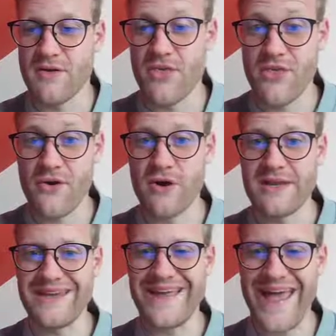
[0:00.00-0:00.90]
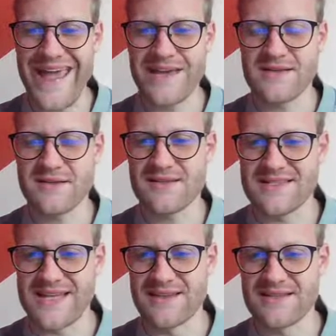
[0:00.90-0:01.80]
thirty-eight
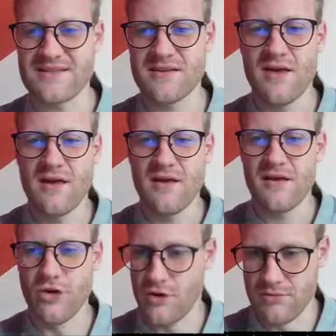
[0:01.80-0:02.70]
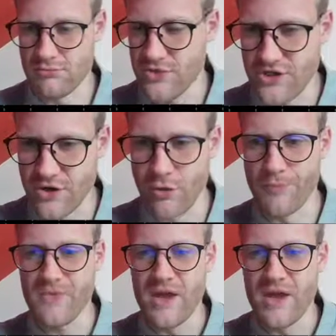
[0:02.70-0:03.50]
cents or euro.